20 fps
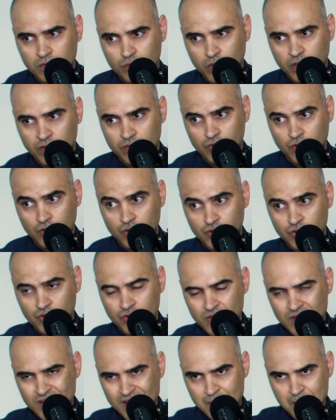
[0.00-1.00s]
We're not
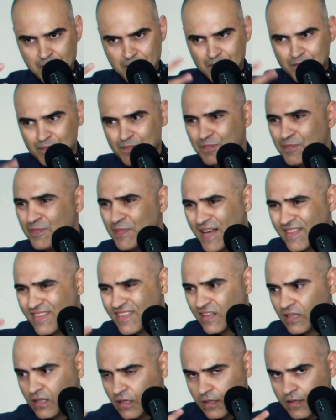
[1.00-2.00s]

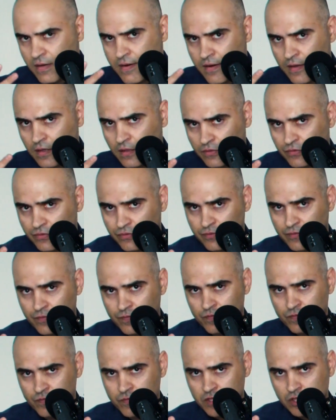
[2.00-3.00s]
empathic enough
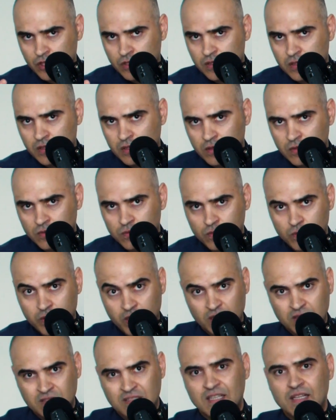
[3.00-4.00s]
to see who we
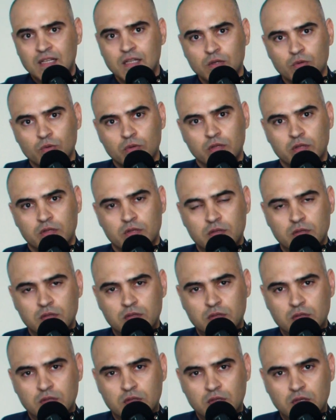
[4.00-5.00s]
are dealing with.
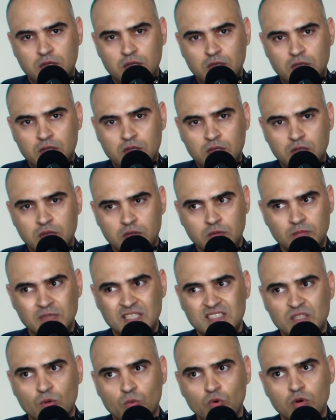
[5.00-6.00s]
You
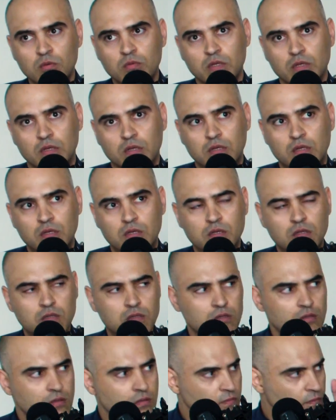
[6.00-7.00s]
meet a woman.
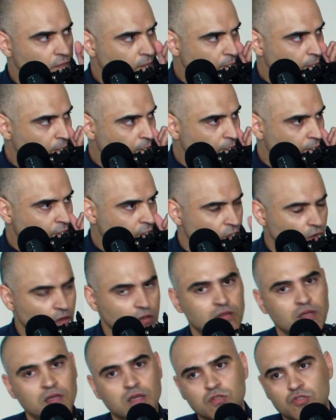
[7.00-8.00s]

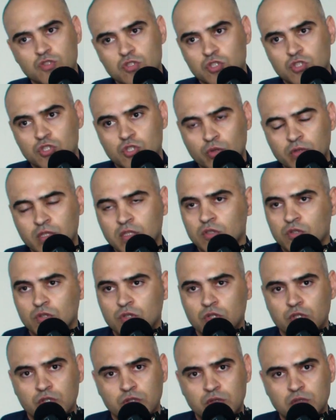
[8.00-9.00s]
Okay, she's looking
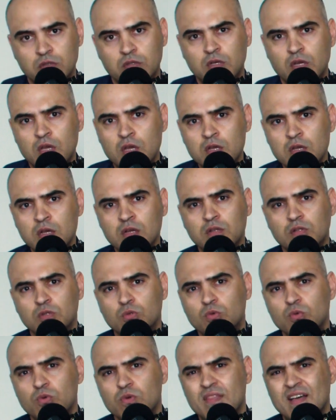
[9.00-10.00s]
good.
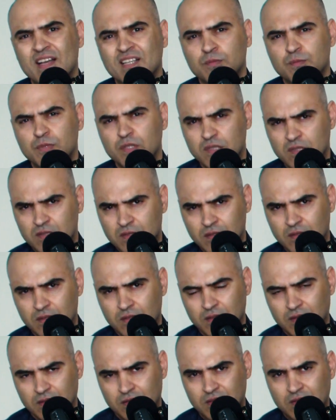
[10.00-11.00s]
Who that person
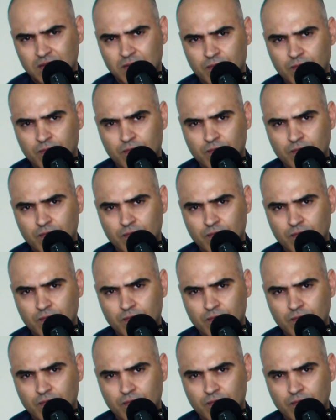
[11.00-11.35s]
is.